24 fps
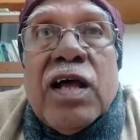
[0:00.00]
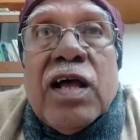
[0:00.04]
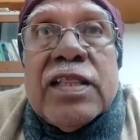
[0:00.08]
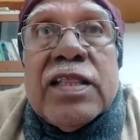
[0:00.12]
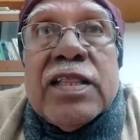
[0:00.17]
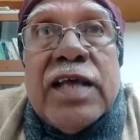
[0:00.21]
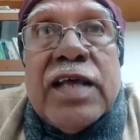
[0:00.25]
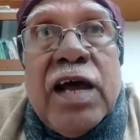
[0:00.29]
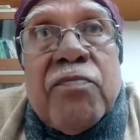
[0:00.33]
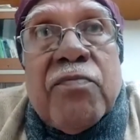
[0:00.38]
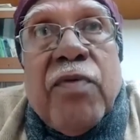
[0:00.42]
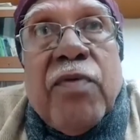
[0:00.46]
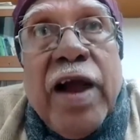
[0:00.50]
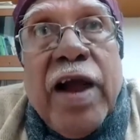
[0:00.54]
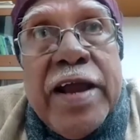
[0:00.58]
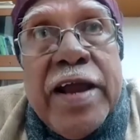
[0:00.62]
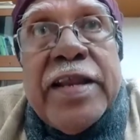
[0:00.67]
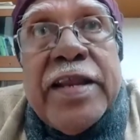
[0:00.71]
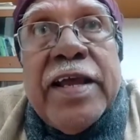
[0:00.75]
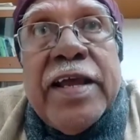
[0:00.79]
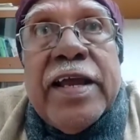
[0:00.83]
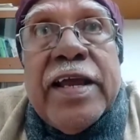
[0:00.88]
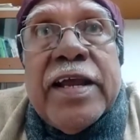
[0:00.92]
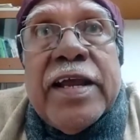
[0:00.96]
They are
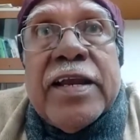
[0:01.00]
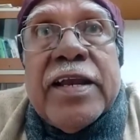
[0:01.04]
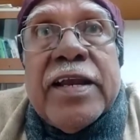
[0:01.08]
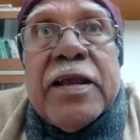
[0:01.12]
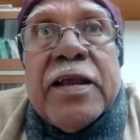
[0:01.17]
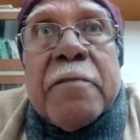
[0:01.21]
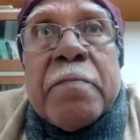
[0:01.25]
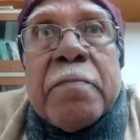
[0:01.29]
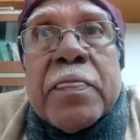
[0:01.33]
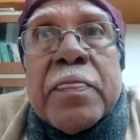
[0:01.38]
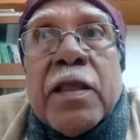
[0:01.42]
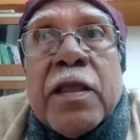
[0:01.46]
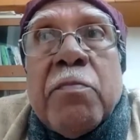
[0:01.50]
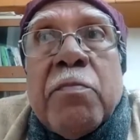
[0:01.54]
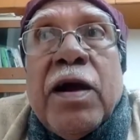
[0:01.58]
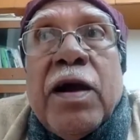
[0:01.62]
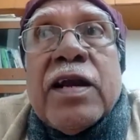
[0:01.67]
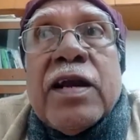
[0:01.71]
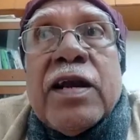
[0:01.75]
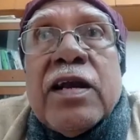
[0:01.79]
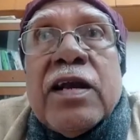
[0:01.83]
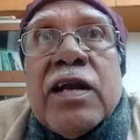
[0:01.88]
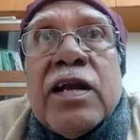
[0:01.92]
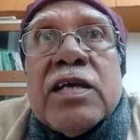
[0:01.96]
fighting it. But
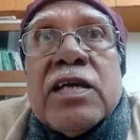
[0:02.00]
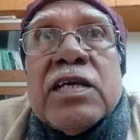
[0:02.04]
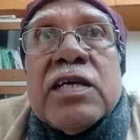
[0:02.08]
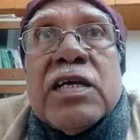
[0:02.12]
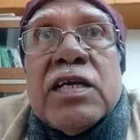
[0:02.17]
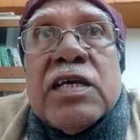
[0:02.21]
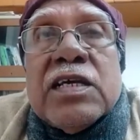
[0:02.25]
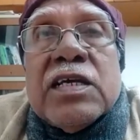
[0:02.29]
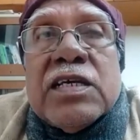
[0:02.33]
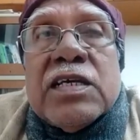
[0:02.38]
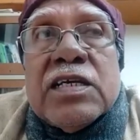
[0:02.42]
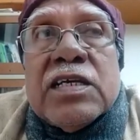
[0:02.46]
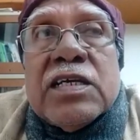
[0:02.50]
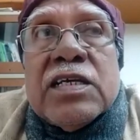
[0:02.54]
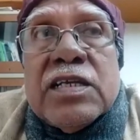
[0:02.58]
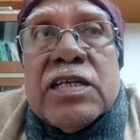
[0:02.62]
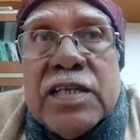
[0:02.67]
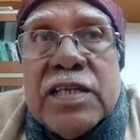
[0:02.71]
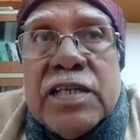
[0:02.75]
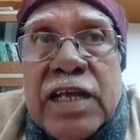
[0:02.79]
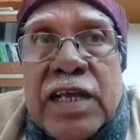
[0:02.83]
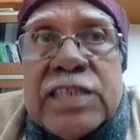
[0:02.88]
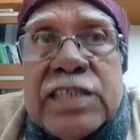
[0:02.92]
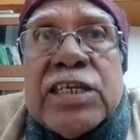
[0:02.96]

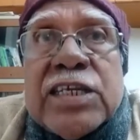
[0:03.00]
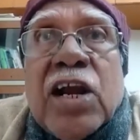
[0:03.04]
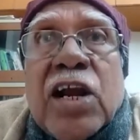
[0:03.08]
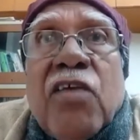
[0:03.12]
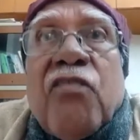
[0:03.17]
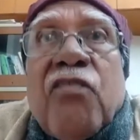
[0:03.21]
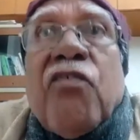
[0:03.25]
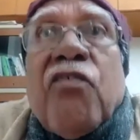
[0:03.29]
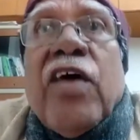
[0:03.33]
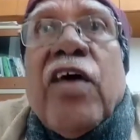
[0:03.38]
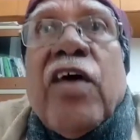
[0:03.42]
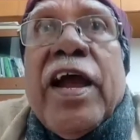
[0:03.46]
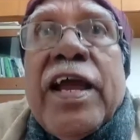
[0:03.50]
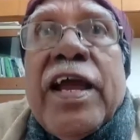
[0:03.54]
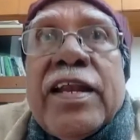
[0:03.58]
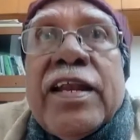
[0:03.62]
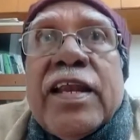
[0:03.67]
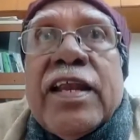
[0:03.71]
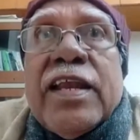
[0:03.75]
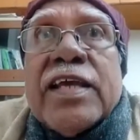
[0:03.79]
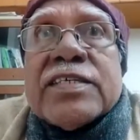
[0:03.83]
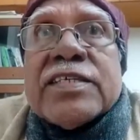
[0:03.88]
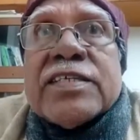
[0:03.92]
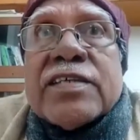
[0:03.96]
nature of fight,
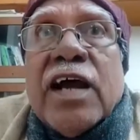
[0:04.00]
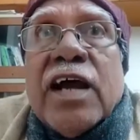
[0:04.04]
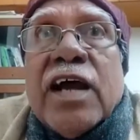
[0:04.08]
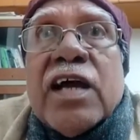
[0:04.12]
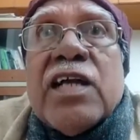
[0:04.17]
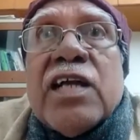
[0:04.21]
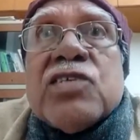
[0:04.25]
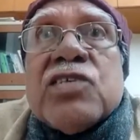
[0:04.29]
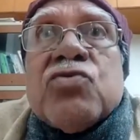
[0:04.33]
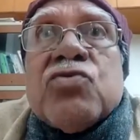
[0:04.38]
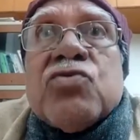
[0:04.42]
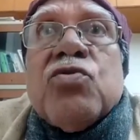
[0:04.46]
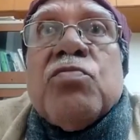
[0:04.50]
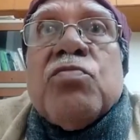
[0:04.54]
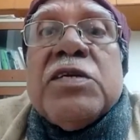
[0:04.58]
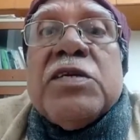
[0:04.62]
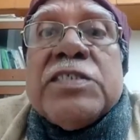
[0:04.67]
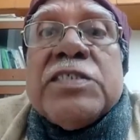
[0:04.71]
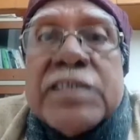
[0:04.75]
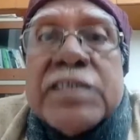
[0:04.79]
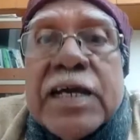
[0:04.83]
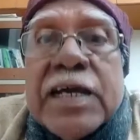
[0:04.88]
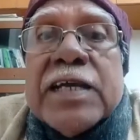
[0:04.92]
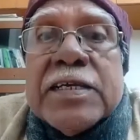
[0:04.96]
struggle should be
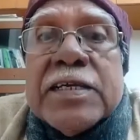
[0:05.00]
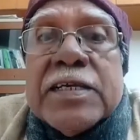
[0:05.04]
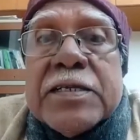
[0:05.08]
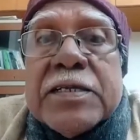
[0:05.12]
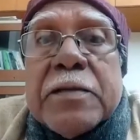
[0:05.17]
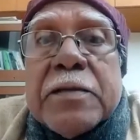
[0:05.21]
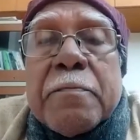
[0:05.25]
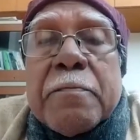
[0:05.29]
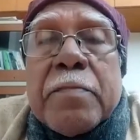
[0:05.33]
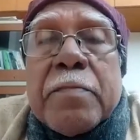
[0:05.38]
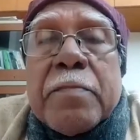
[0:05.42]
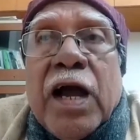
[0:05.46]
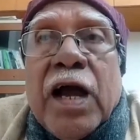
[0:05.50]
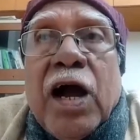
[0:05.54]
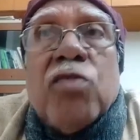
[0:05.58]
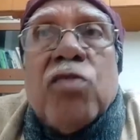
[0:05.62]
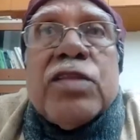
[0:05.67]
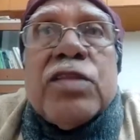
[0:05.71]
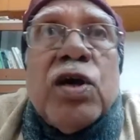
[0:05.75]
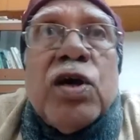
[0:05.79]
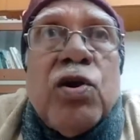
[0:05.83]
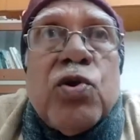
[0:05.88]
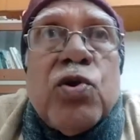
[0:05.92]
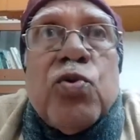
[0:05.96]
changed. How
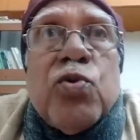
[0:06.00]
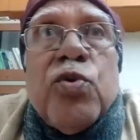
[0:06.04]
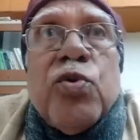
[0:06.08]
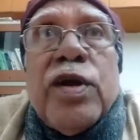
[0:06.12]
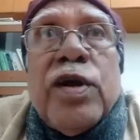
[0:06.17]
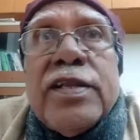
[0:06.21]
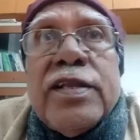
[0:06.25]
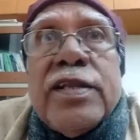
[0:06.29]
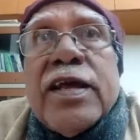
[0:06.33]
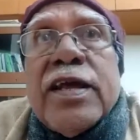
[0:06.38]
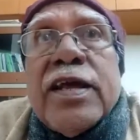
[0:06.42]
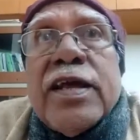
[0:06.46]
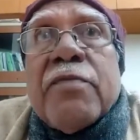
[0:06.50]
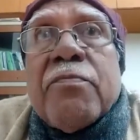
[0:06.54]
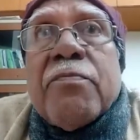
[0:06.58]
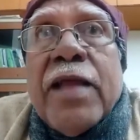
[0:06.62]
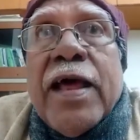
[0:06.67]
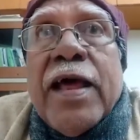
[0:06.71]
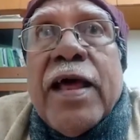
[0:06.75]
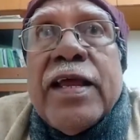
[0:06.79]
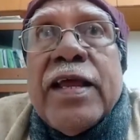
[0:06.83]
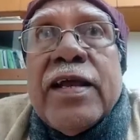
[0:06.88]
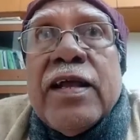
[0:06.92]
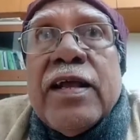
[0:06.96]
they will do it, they are
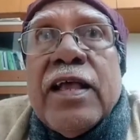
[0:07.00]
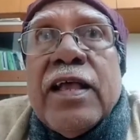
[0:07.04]
planning.